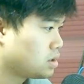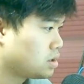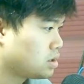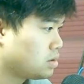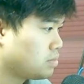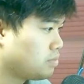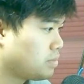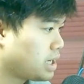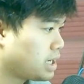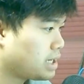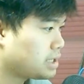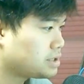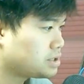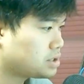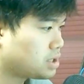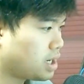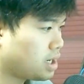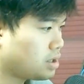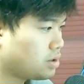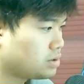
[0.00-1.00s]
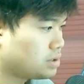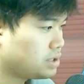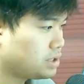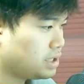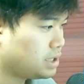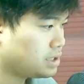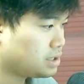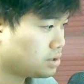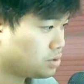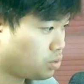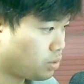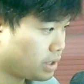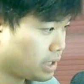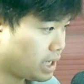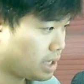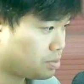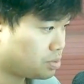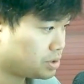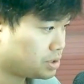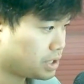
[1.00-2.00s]
Meta stock only needs a
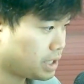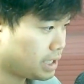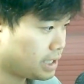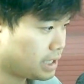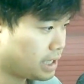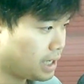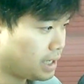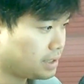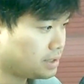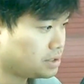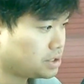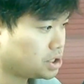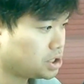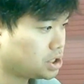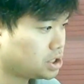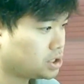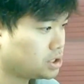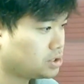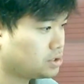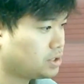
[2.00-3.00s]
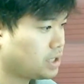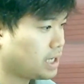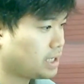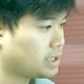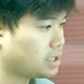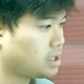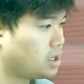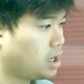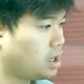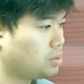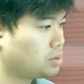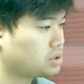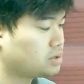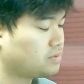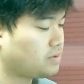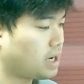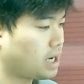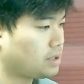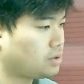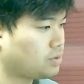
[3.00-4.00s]
28% gain to take the company's
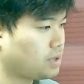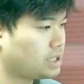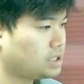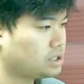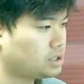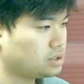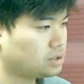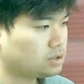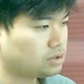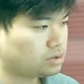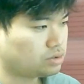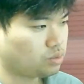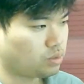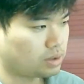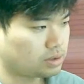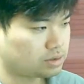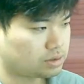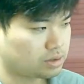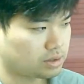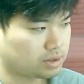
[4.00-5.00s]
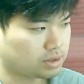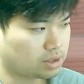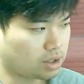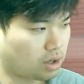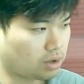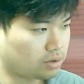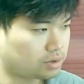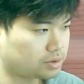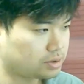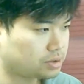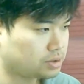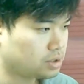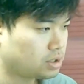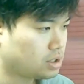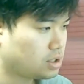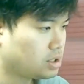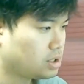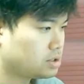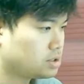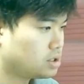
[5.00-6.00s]
valuation to $1 trillion.
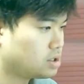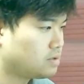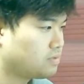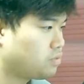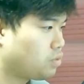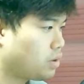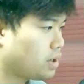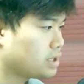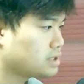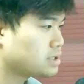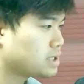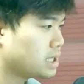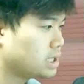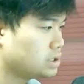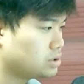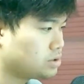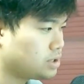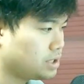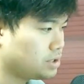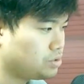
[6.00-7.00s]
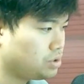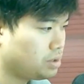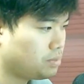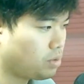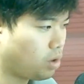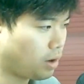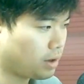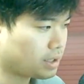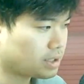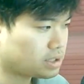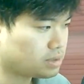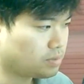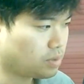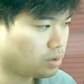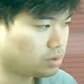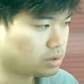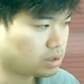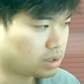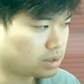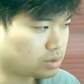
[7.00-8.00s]
Therefore, its entry into the market's
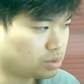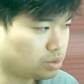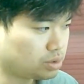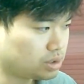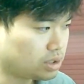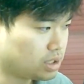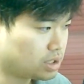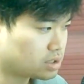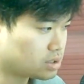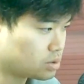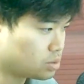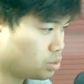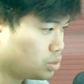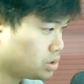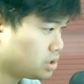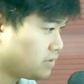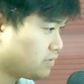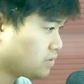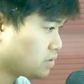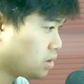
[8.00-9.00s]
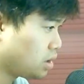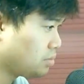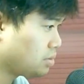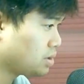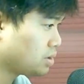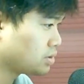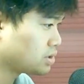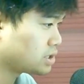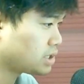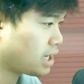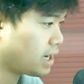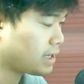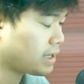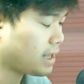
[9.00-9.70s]
most exclusive club alongside